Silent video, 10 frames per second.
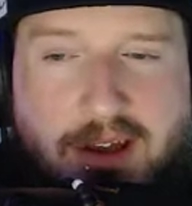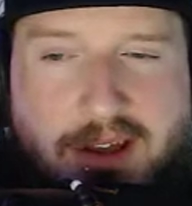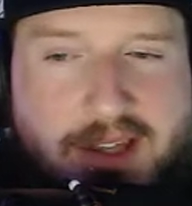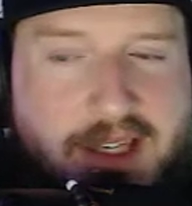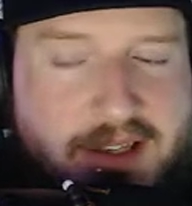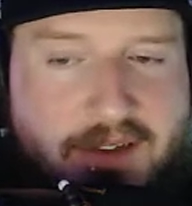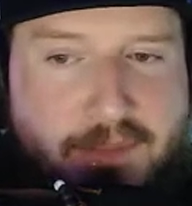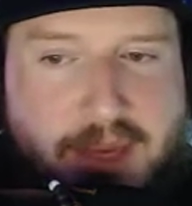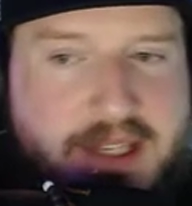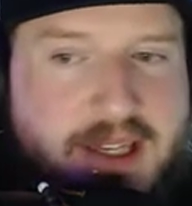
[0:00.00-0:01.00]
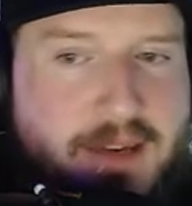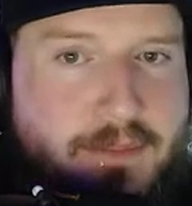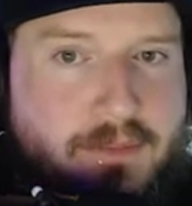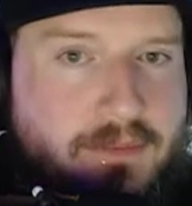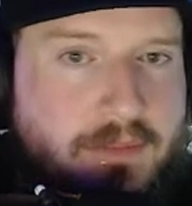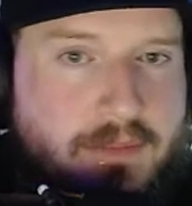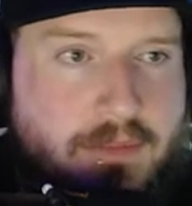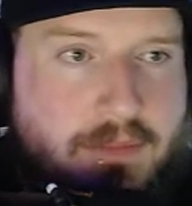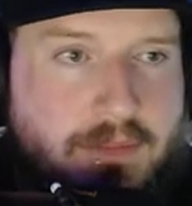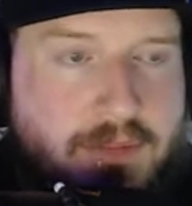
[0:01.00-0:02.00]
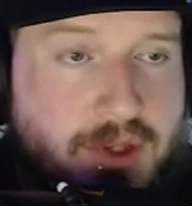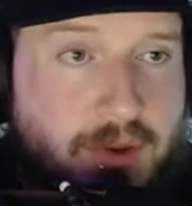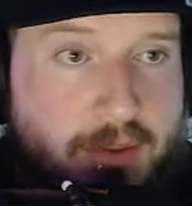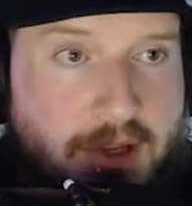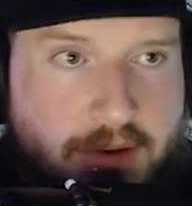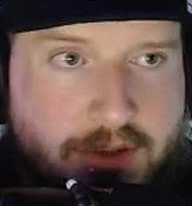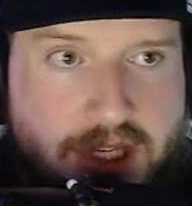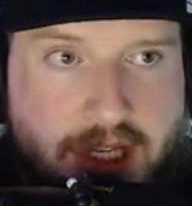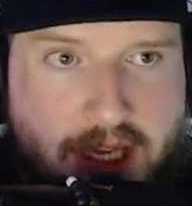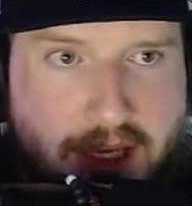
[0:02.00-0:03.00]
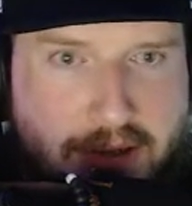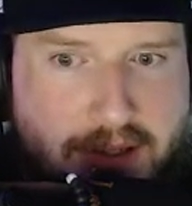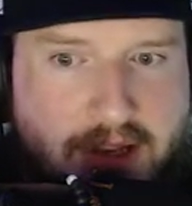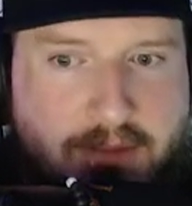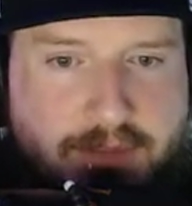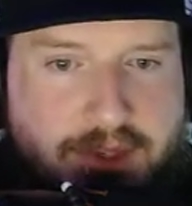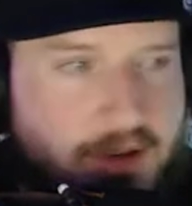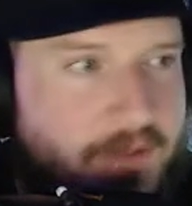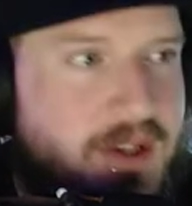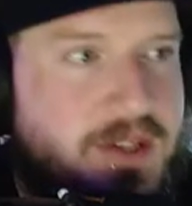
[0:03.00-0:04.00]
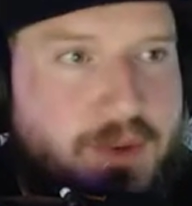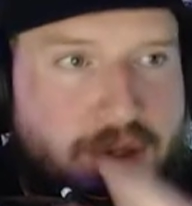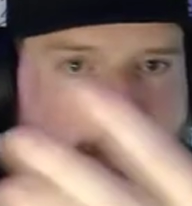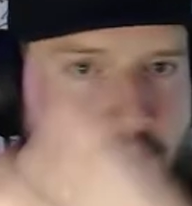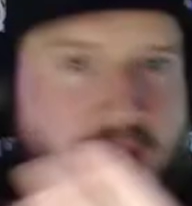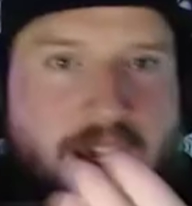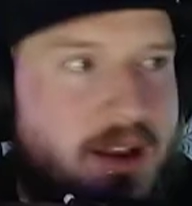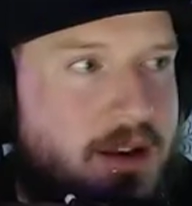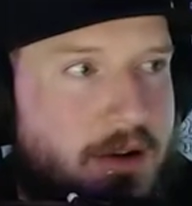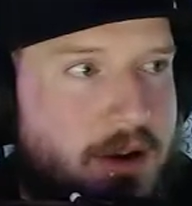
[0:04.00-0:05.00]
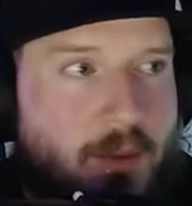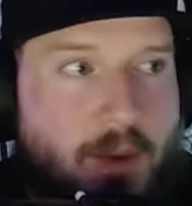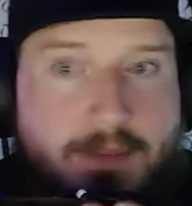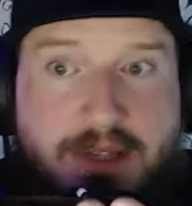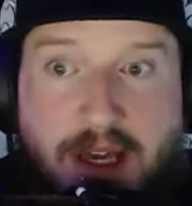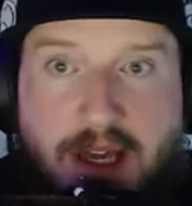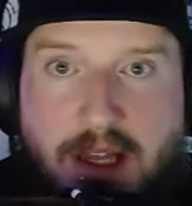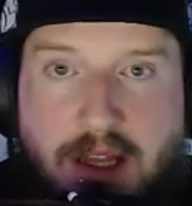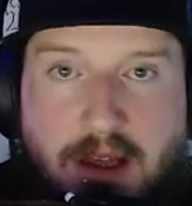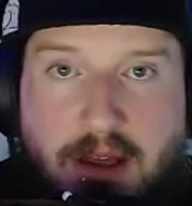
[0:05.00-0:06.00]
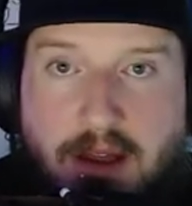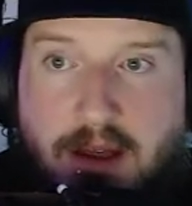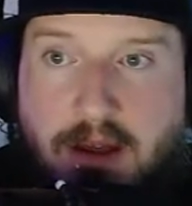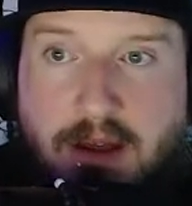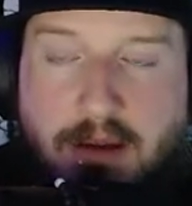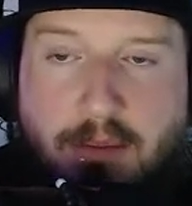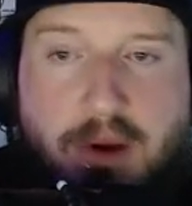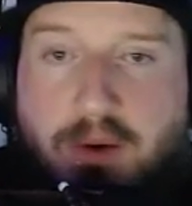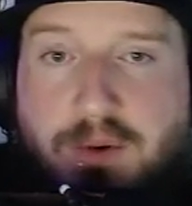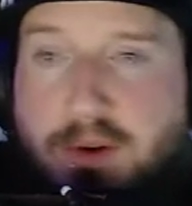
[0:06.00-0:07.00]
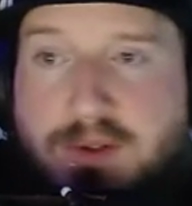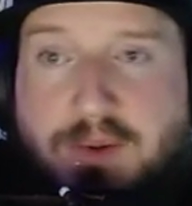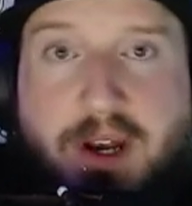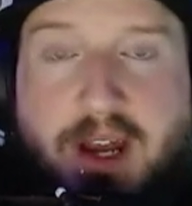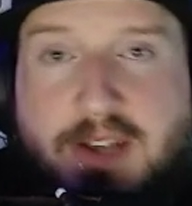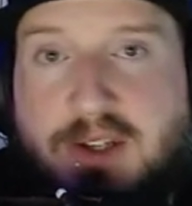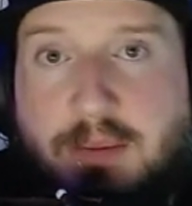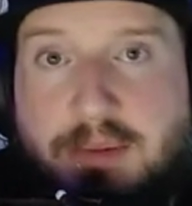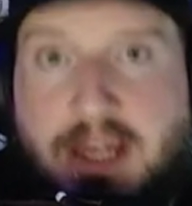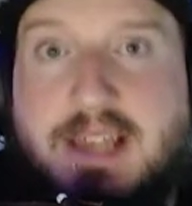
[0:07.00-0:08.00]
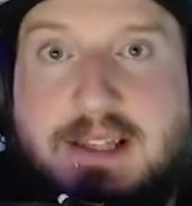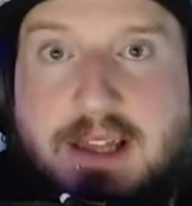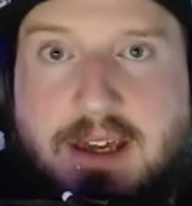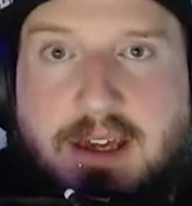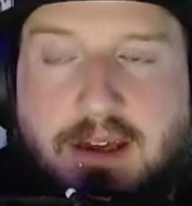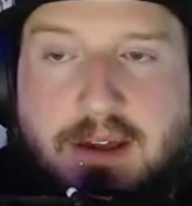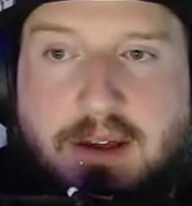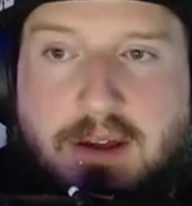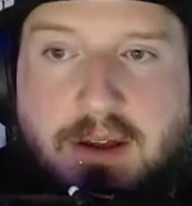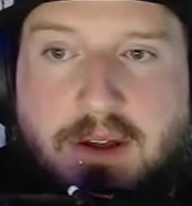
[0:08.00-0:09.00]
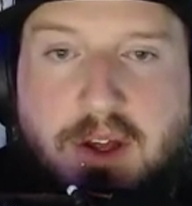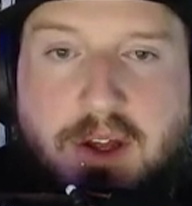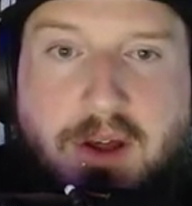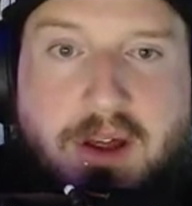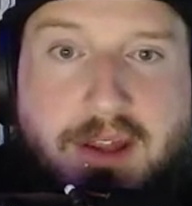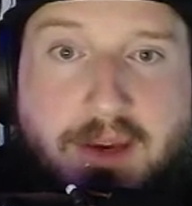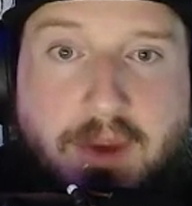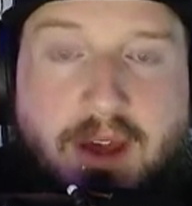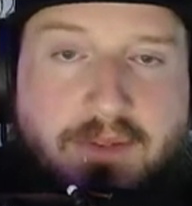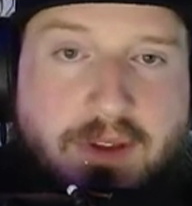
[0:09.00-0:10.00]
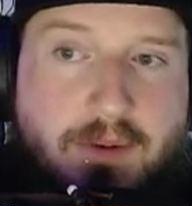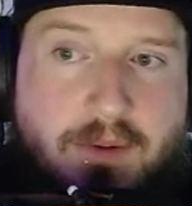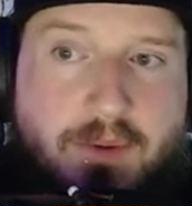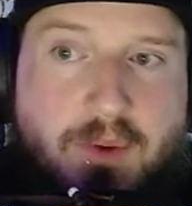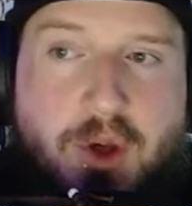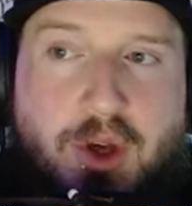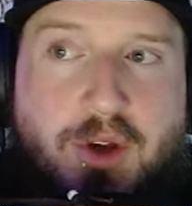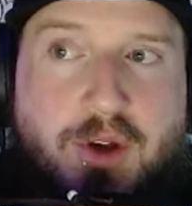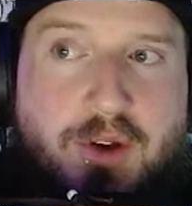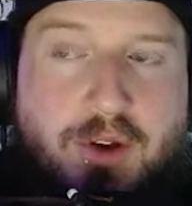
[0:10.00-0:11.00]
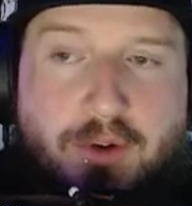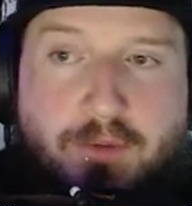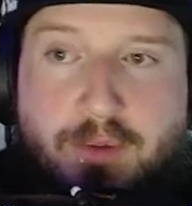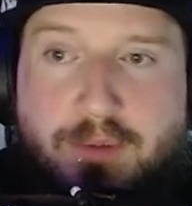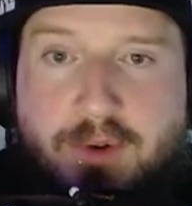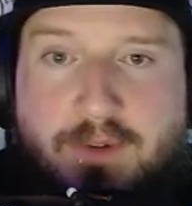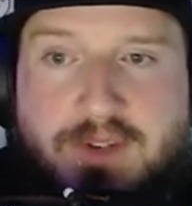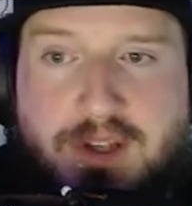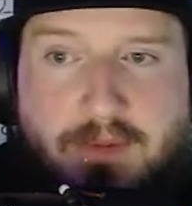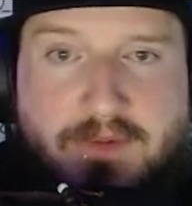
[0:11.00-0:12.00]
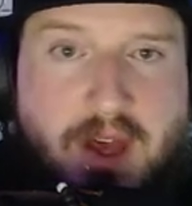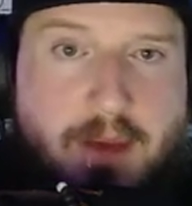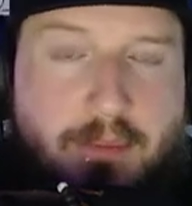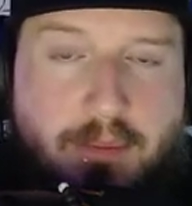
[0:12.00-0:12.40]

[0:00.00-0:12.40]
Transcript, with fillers: This stuff may seem stupid or silly on the surface when you're reading it on a website, but who knows what it actually plays like. I think we have to remove some of that